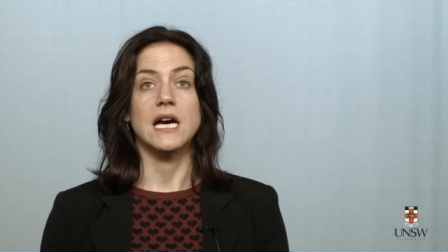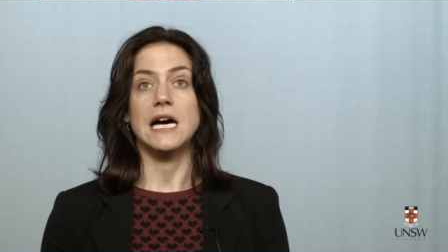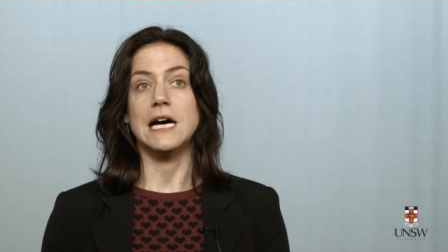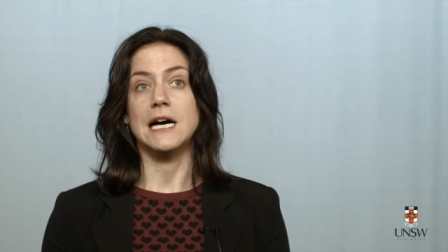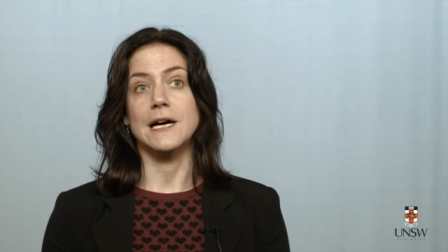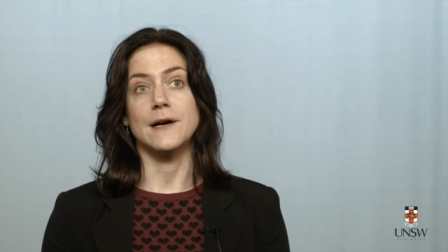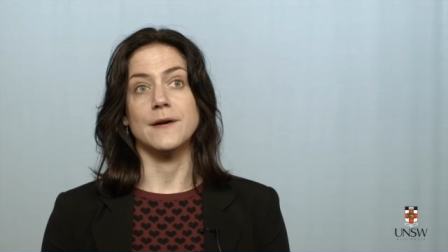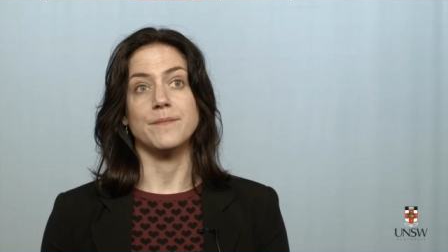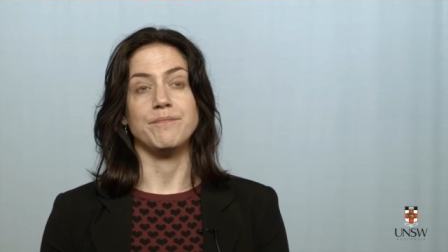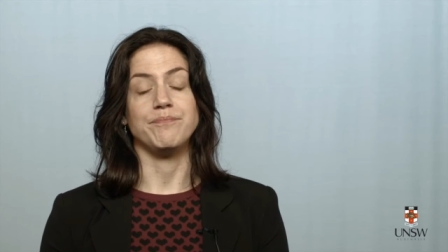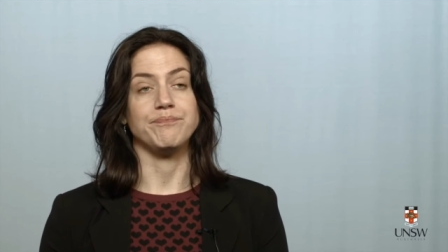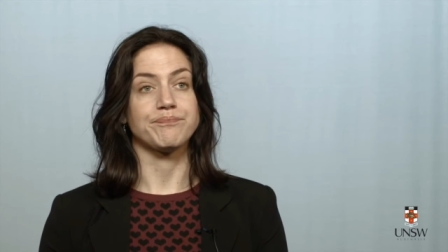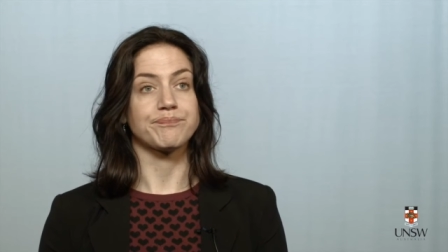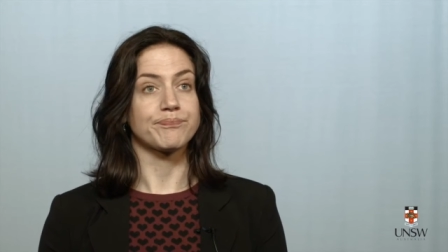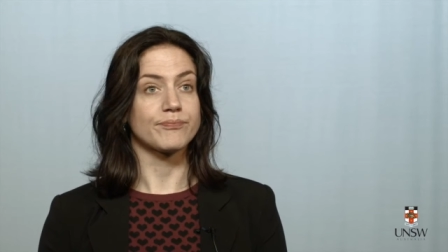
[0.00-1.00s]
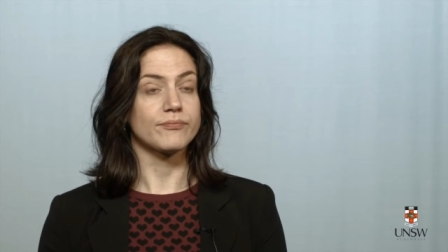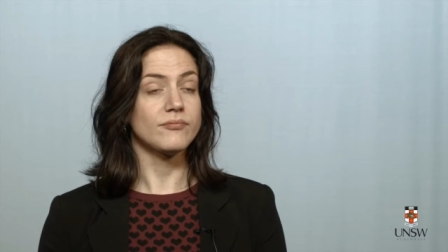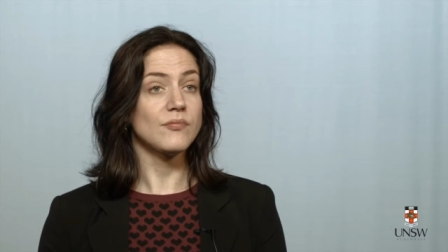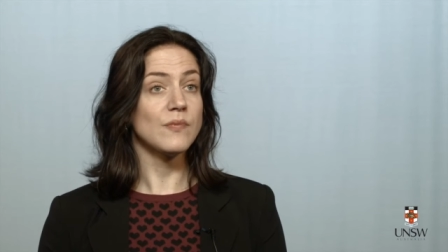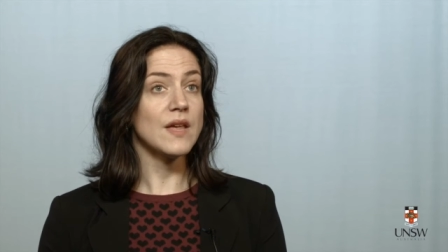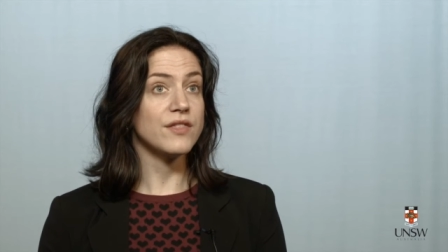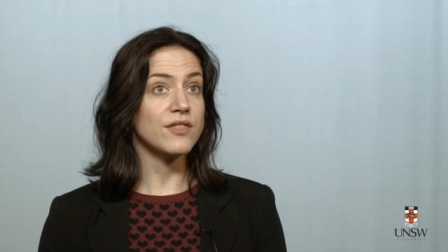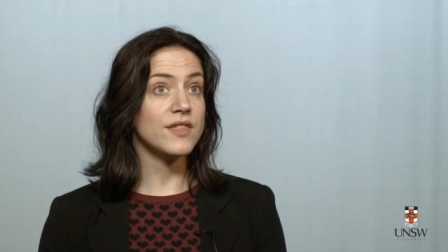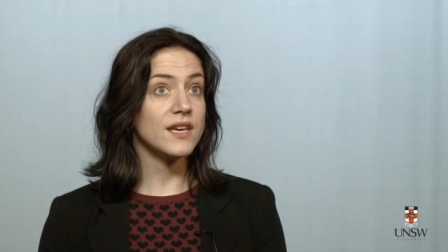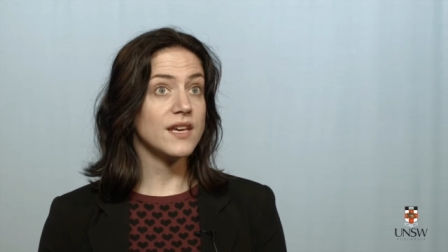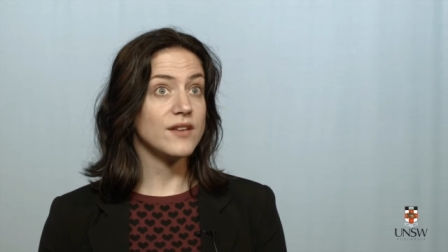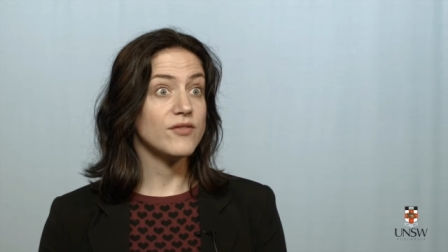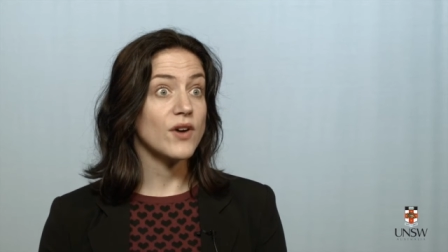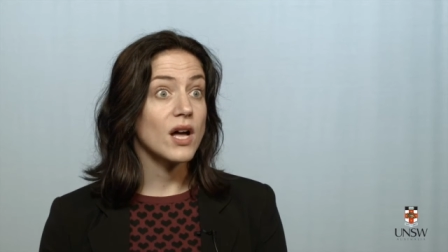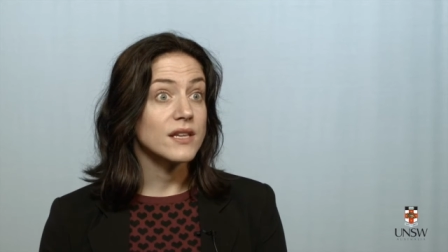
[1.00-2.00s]
um,
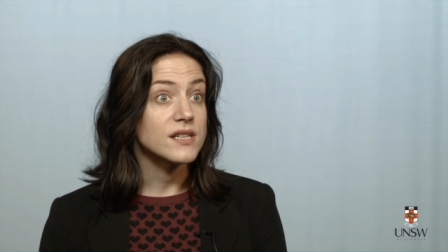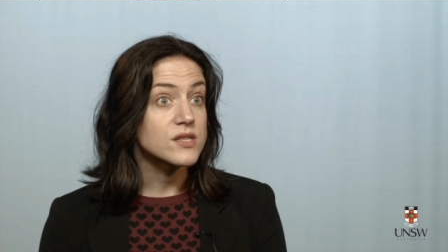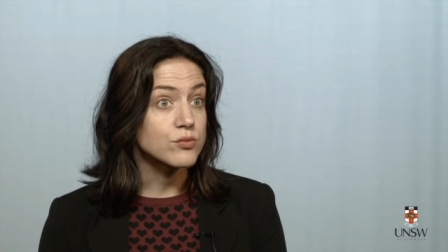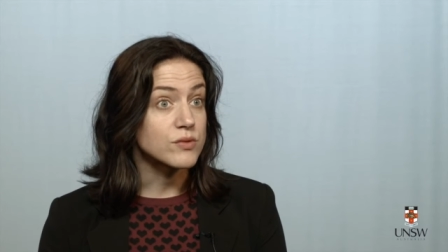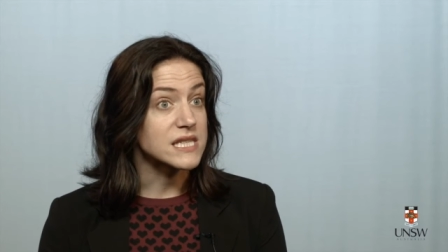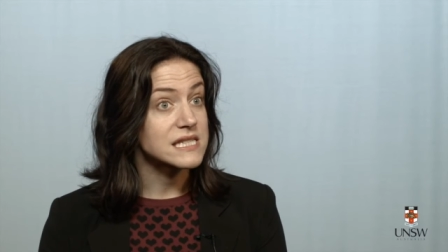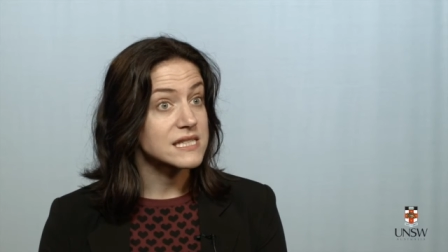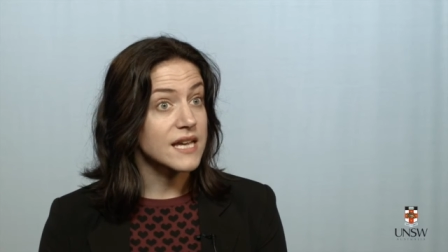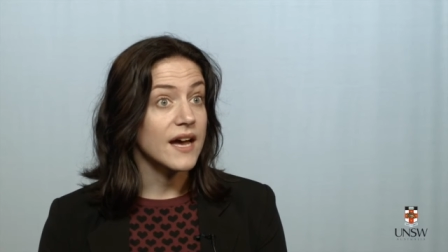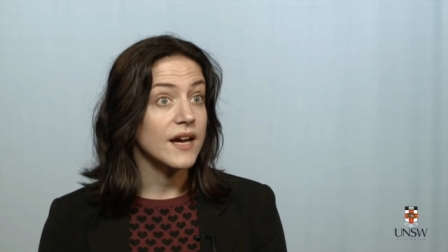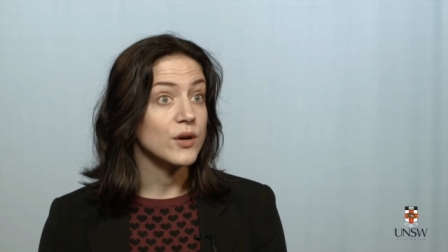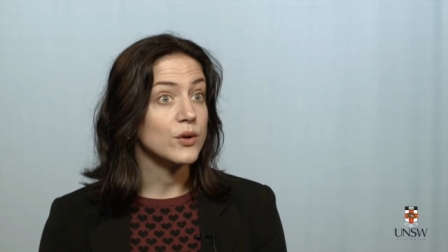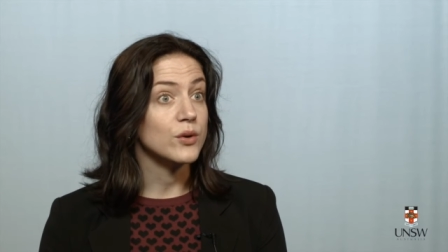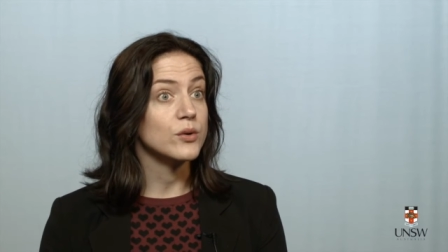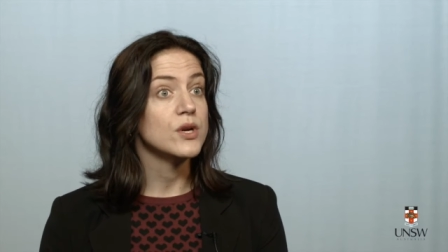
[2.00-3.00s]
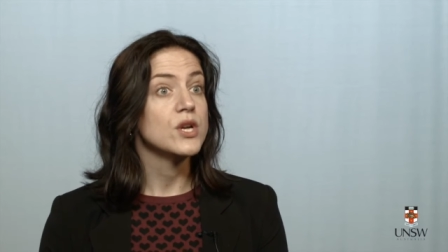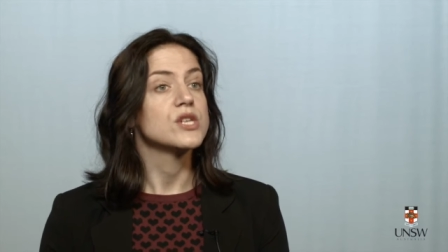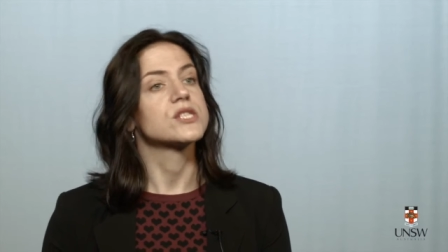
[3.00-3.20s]
the violence risk scale.